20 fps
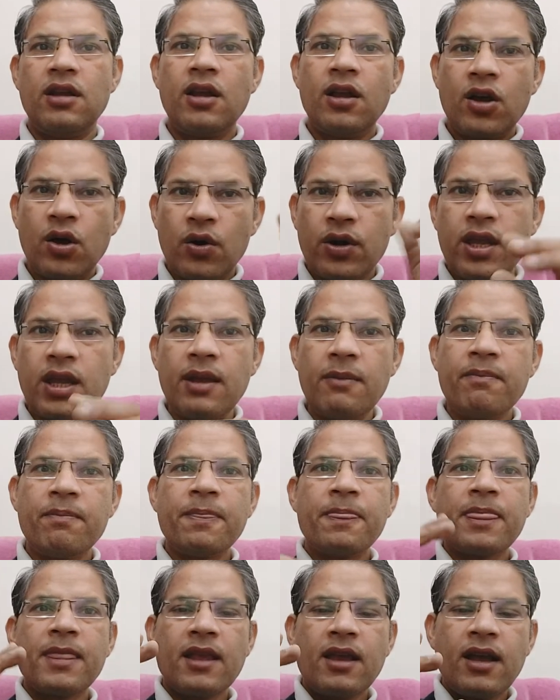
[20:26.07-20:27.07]
Okay,
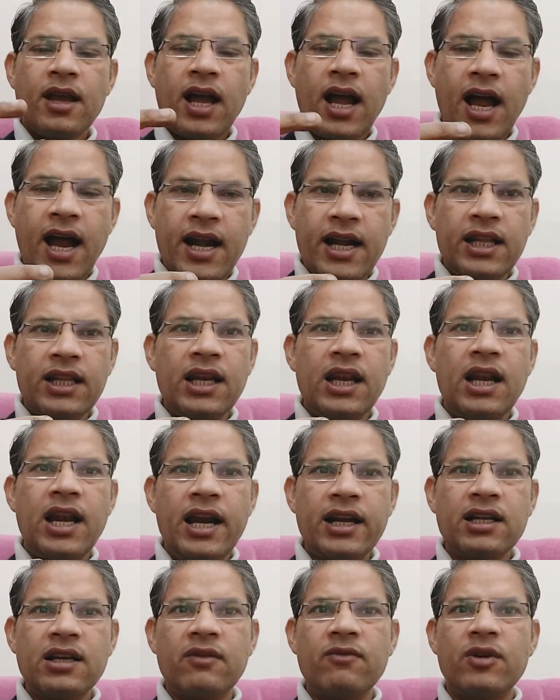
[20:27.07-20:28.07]
and the
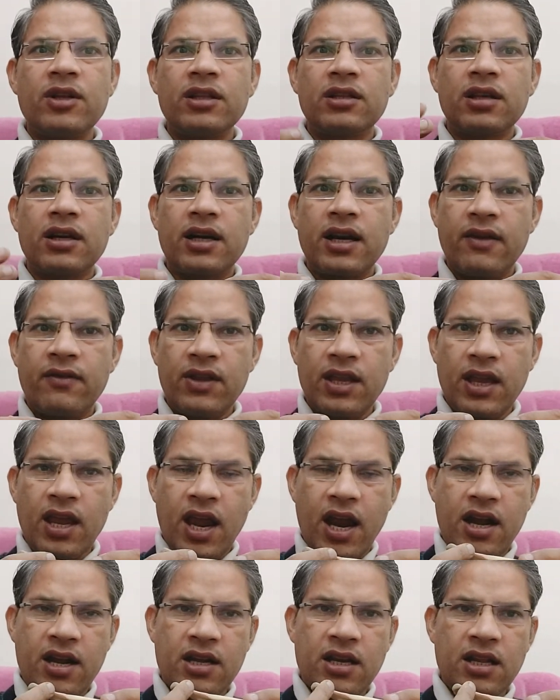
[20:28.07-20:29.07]
lateral one-third having an
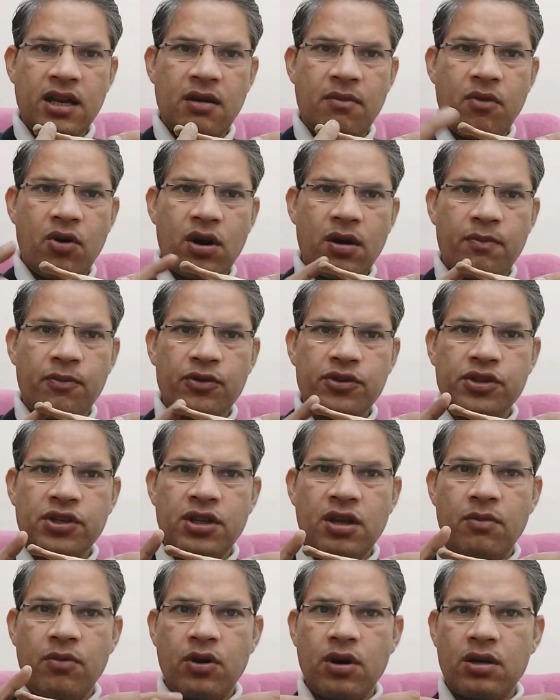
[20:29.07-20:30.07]
anterior border,
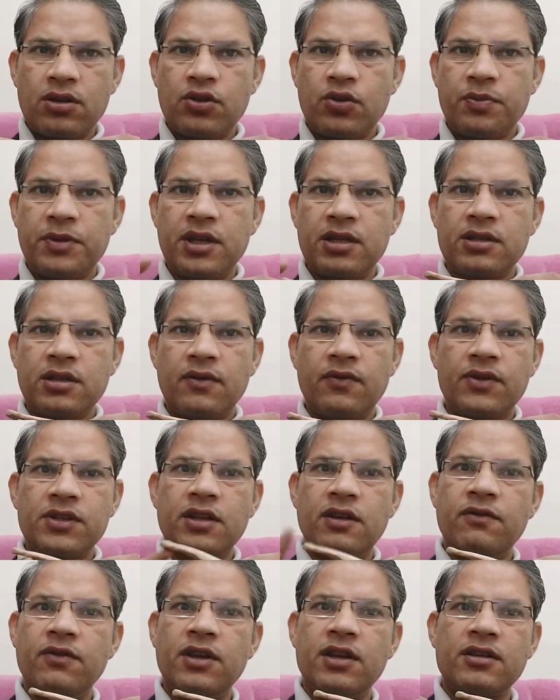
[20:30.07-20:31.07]
posterior border, superior surface,
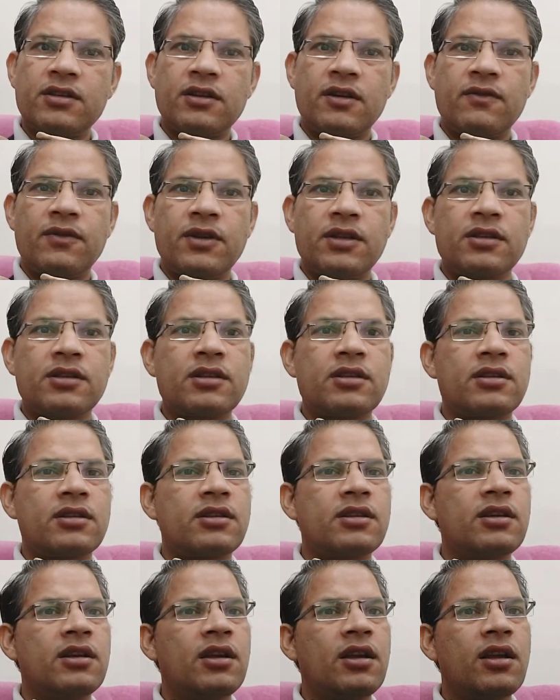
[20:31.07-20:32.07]
inferior surface.
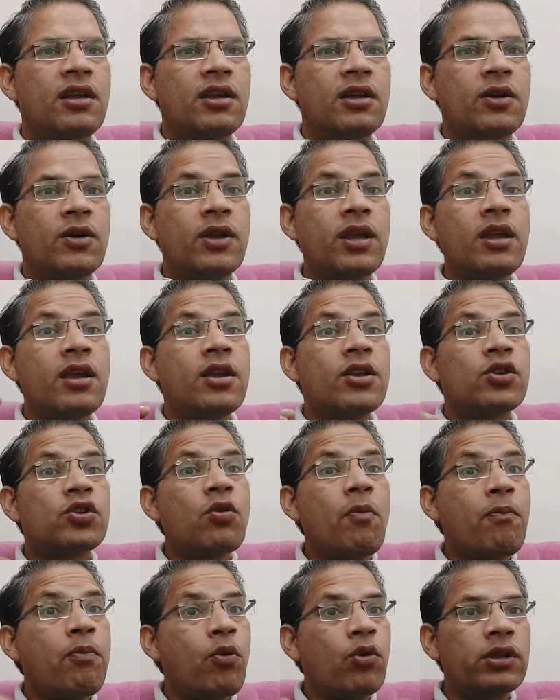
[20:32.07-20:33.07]
Okay, so
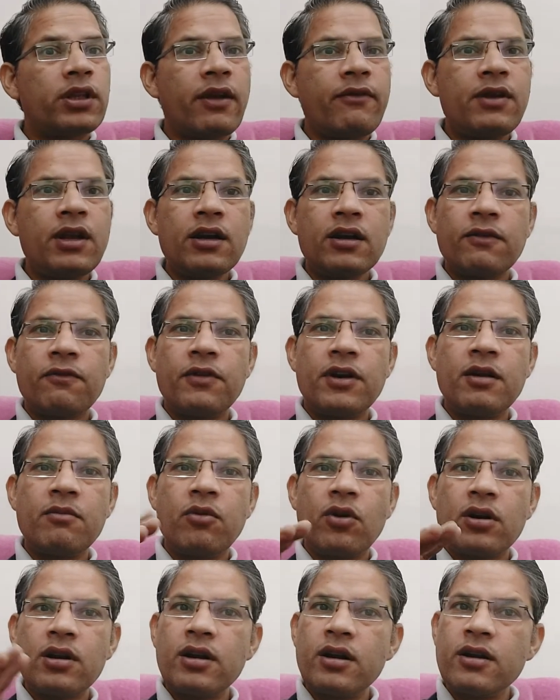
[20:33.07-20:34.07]
both having different
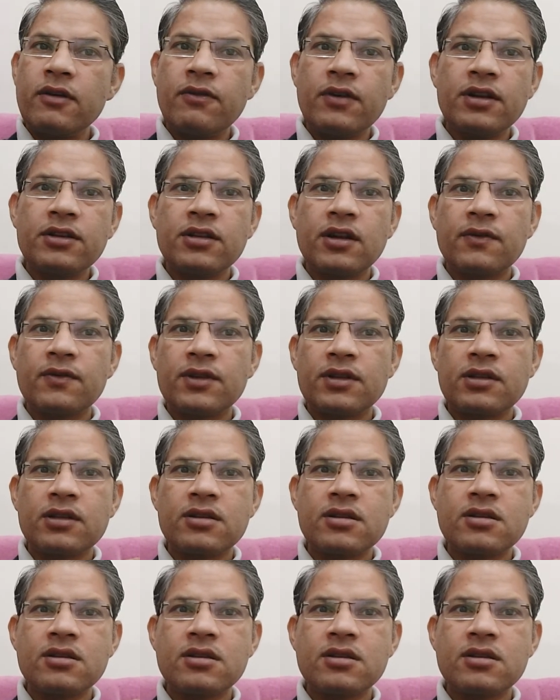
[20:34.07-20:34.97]
border and different surfaces.